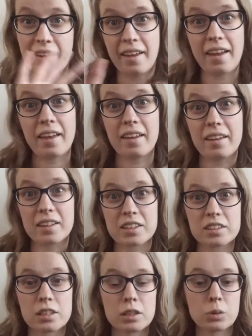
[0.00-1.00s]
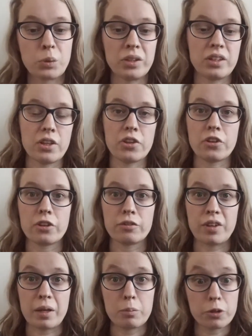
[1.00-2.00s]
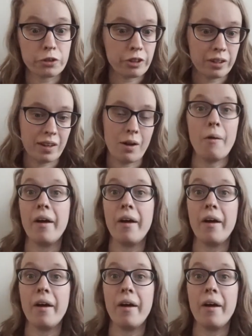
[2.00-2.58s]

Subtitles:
Hey, it's the 23rd of April right now.